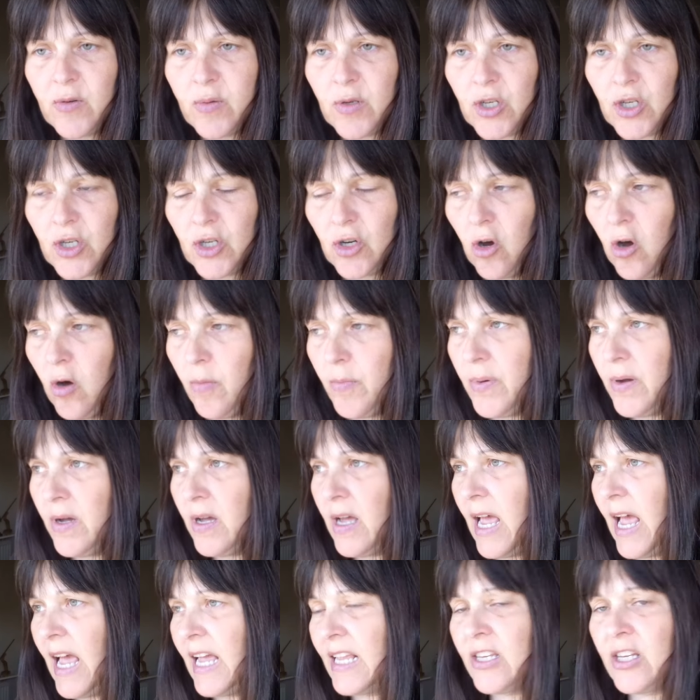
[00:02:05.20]
to a shop
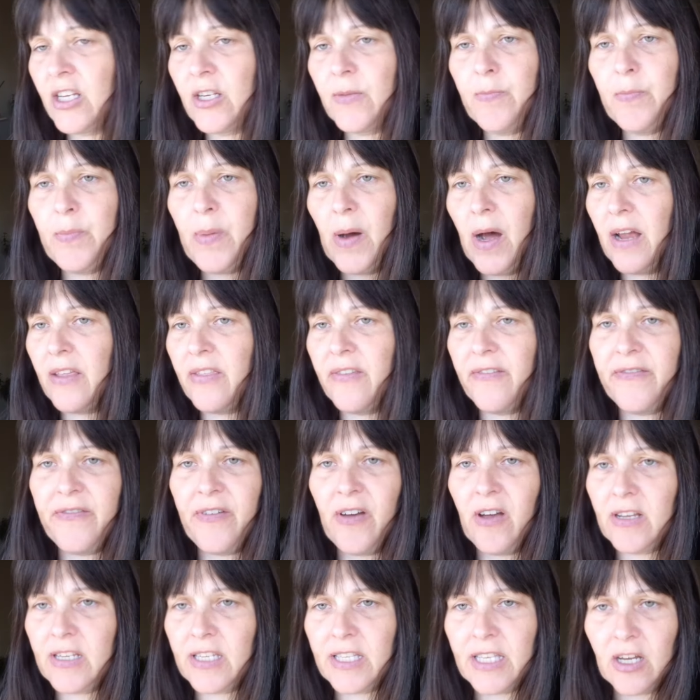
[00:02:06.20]
and just buy the
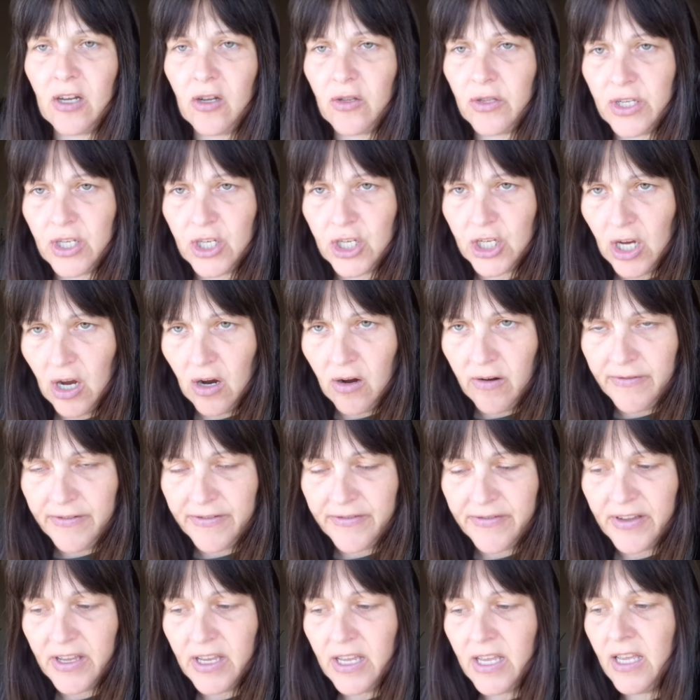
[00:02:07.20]
first thing on the
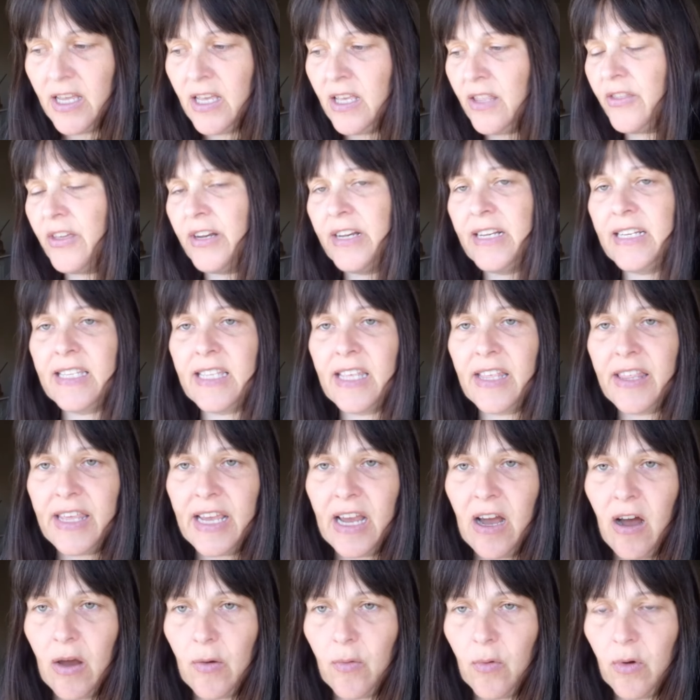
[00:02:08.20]
shelf that is the
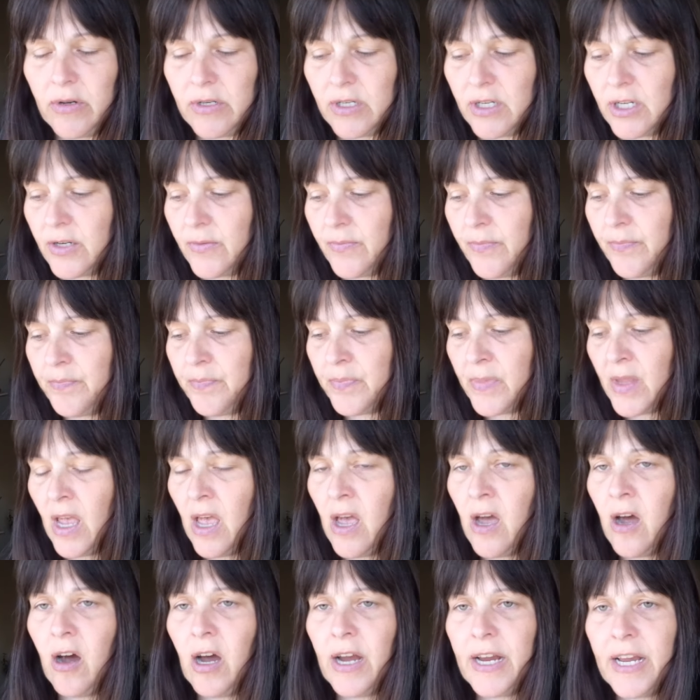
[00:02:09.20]
thing I want.
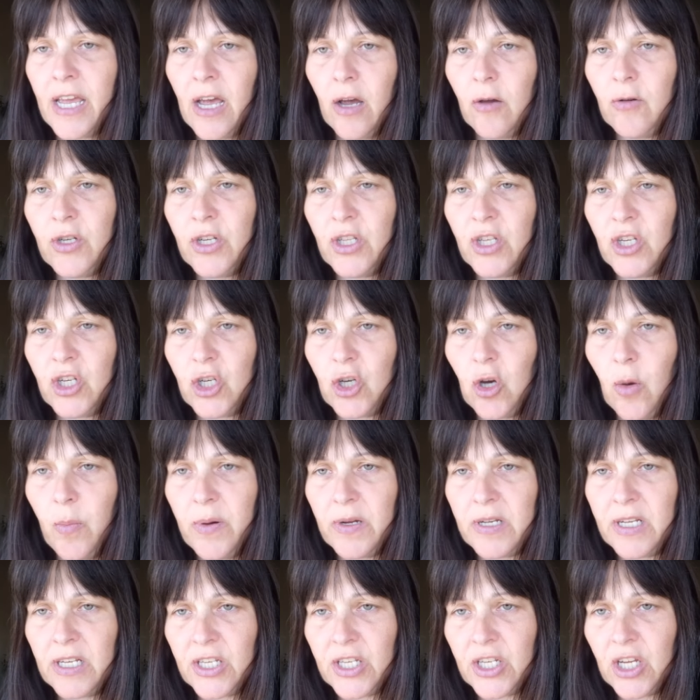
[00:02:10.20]
I go to the shop
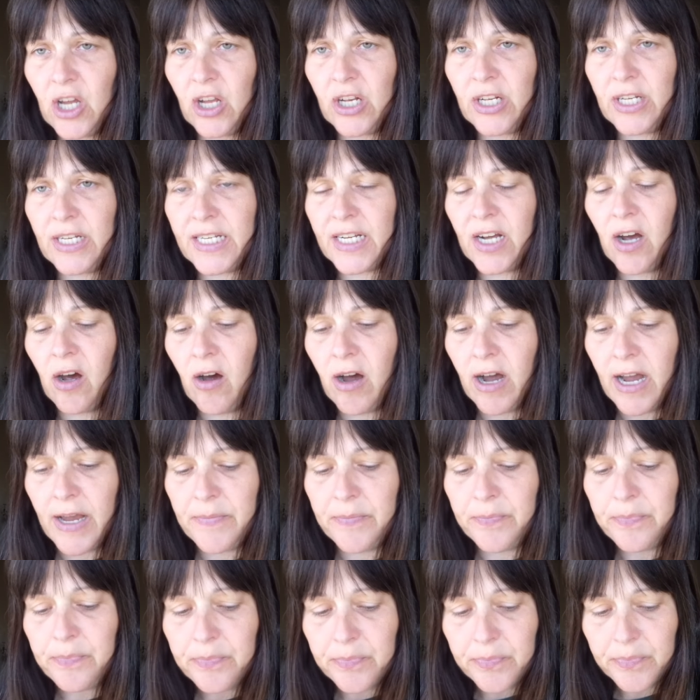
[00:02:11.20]
at a certain
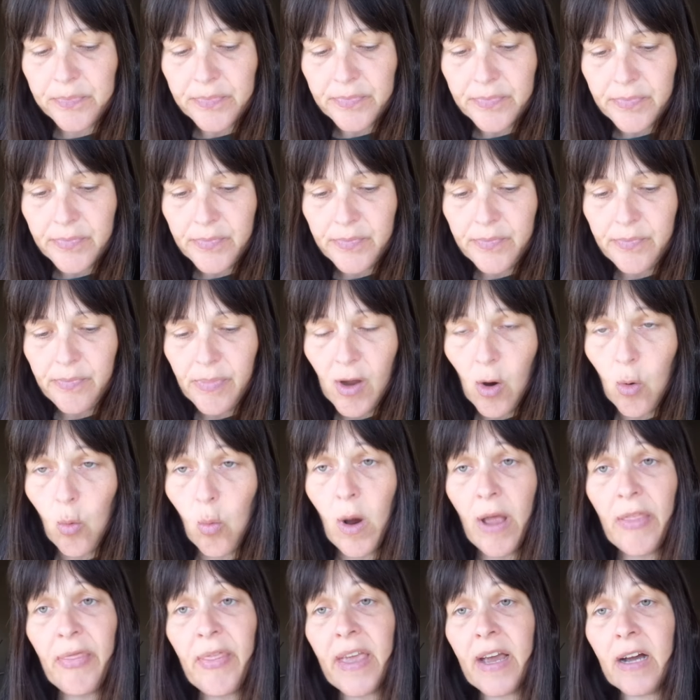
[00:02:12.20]
time
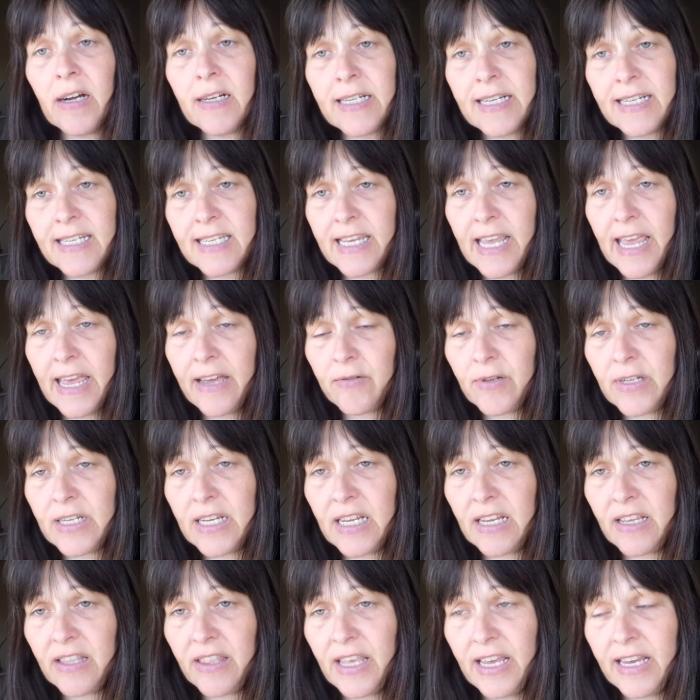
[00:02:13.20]
when they are
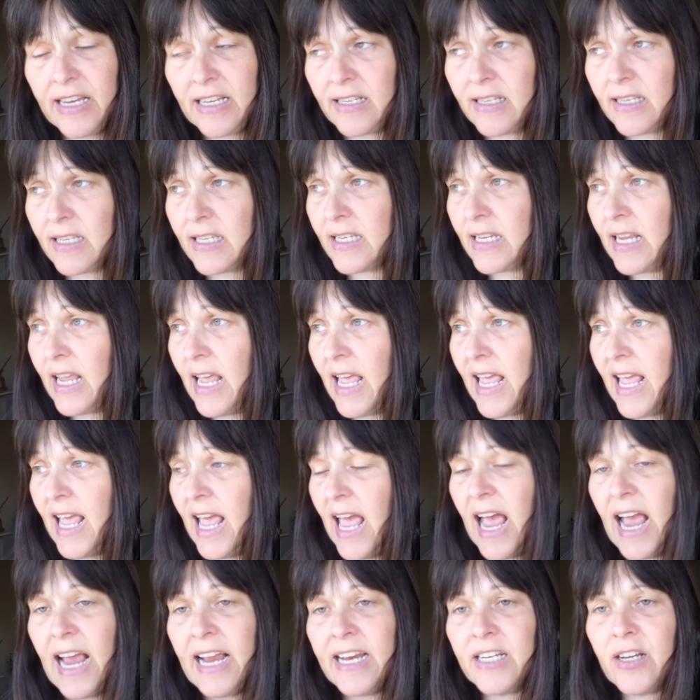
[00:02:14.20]
discounting things
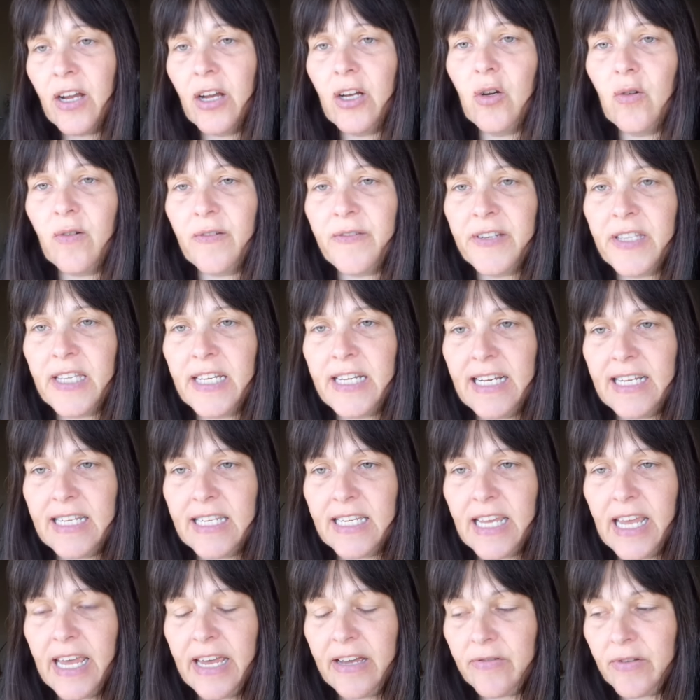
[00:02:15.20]
and I look for the
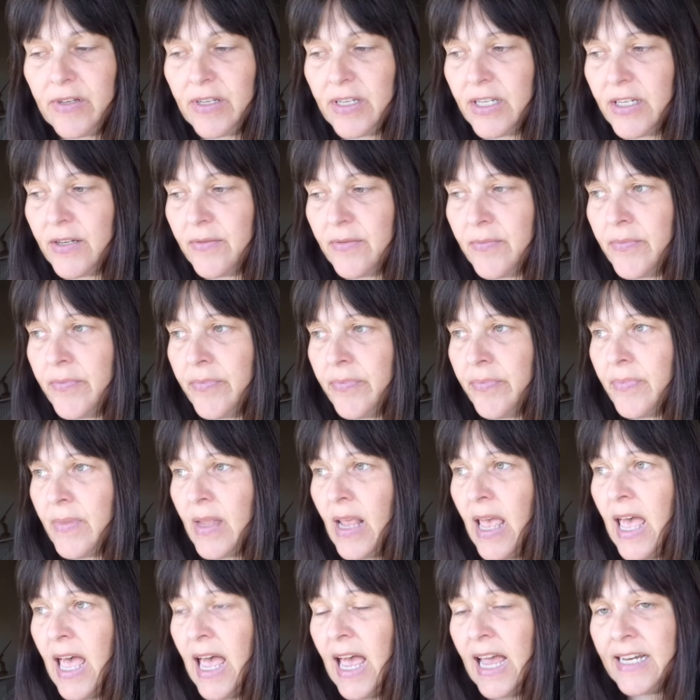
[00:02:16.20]
discounts.
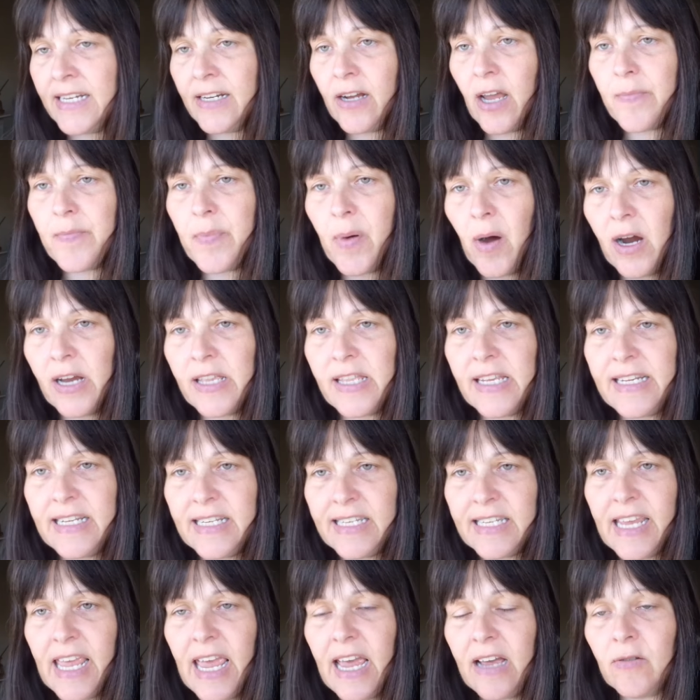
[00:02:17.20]
And I buy the
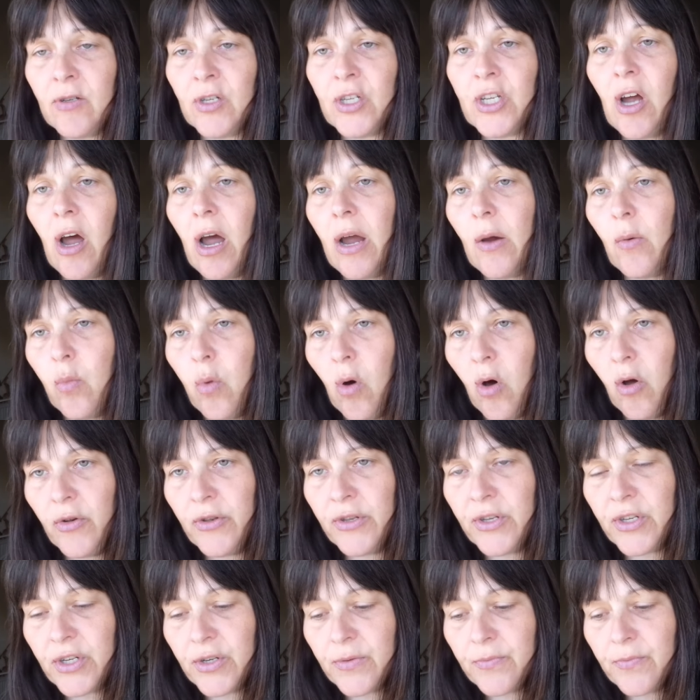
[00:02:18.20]
discounts I
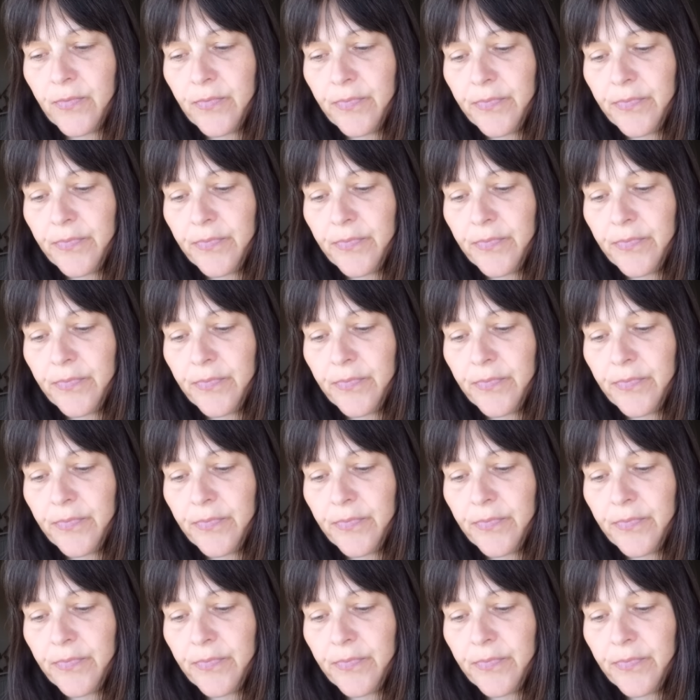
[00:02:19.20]
want